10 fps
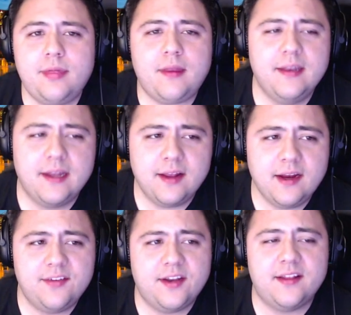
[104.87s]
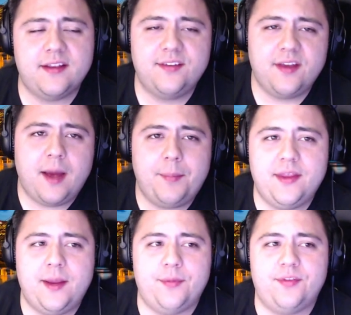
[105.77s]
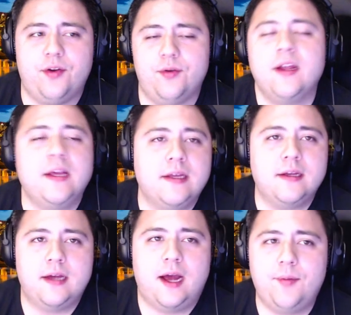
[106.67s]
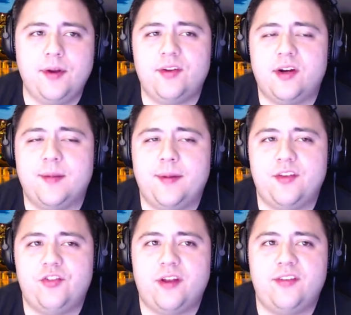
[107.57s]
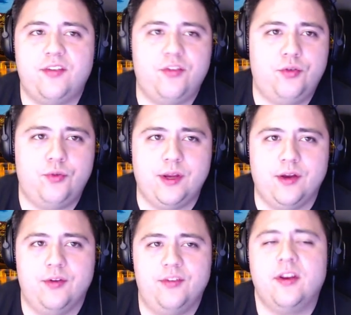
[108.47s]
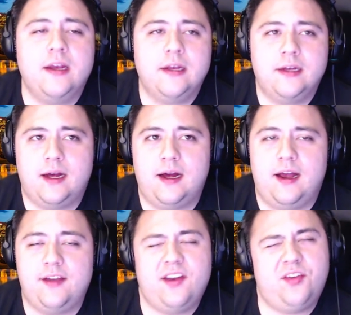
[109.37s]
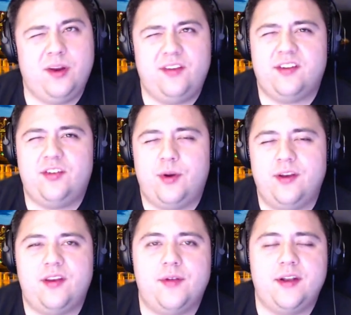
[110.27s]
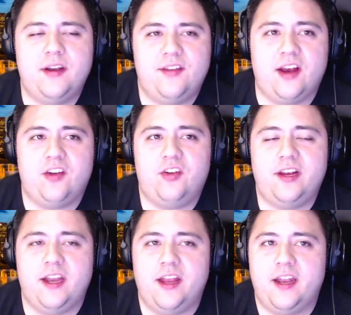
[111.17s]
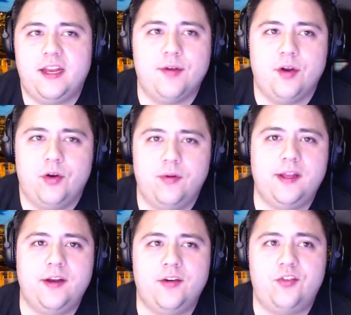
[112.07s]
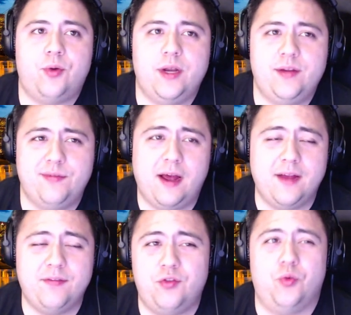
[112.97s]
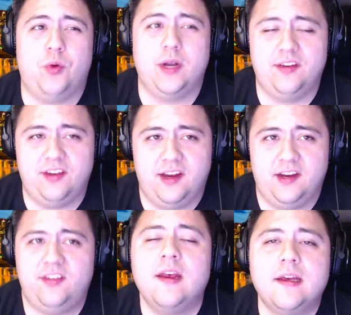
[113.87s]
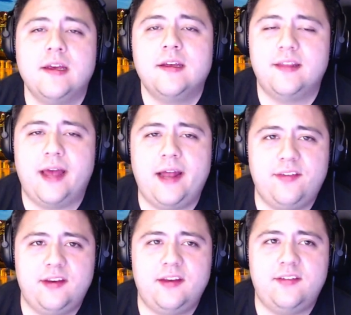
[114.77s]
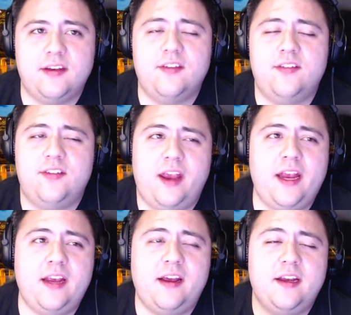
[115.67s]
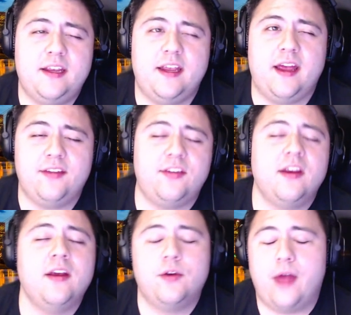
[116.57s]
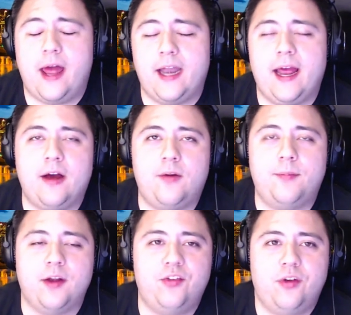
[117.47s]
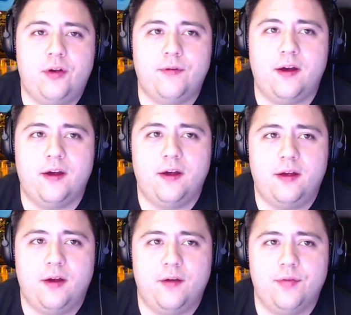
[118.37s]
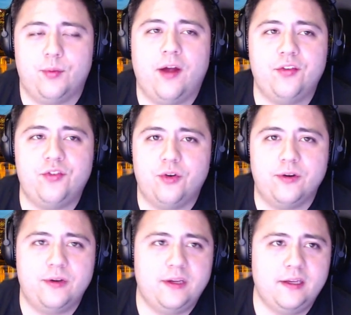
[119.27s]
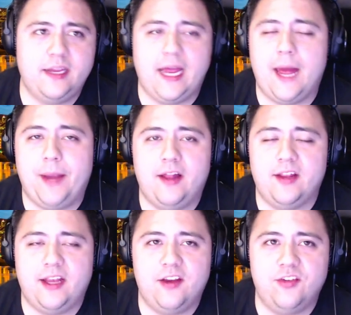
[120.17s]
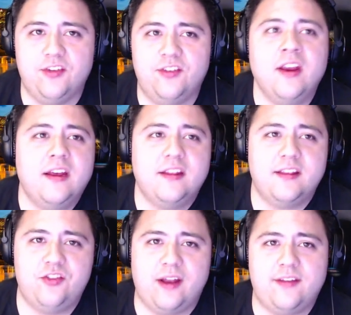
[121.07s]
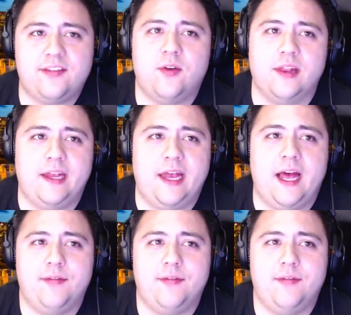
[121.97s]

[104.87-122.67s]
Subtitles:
Now, like I said at the top of the episode, I want to talk about the Jets in 2 years. I said 26-27. It's actually going to hit even earlier, 25-26. That season, take a guess at how much of the roster cap allocations the Jets currently have